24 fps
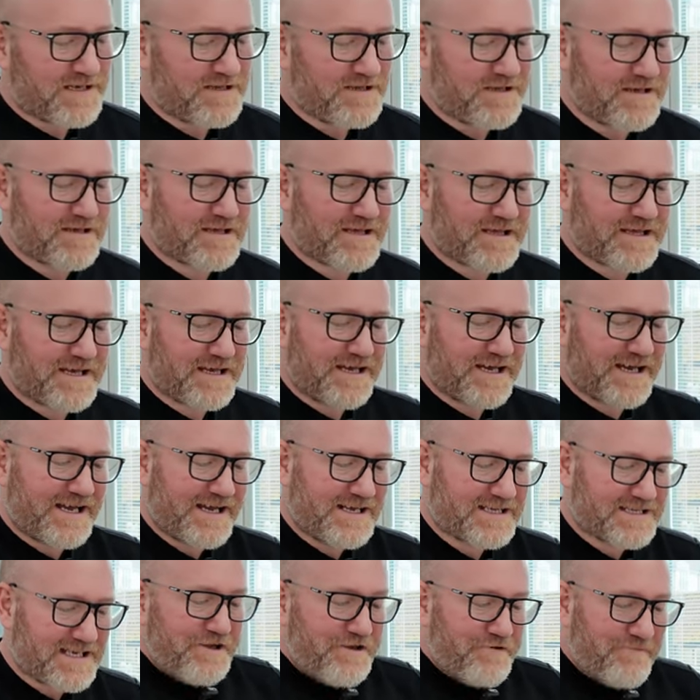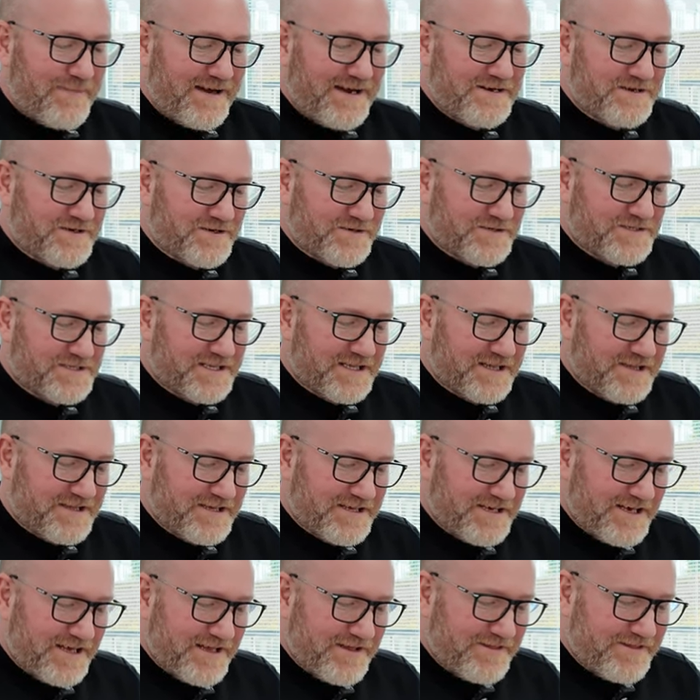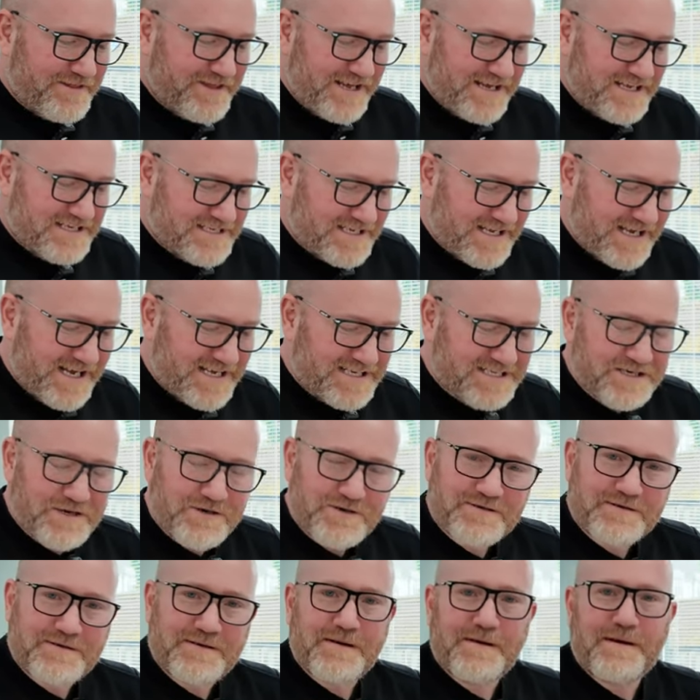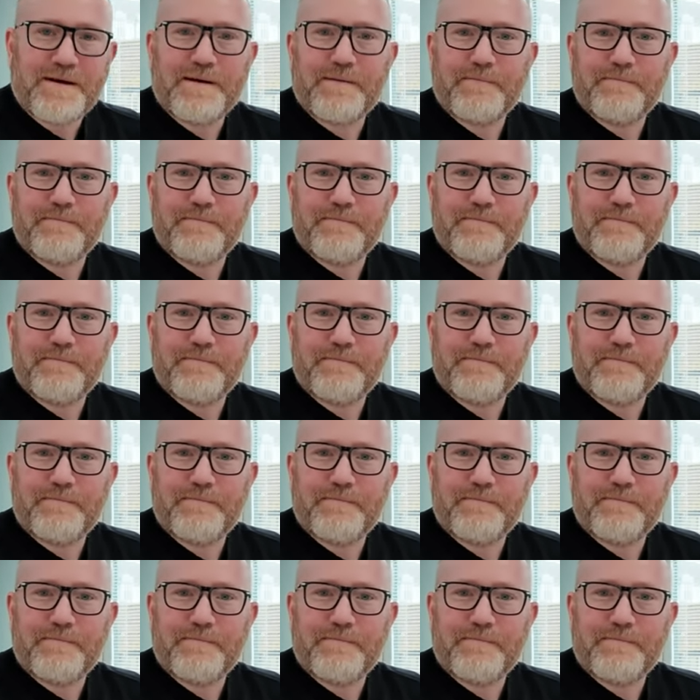The other thing is, you might notice that this is on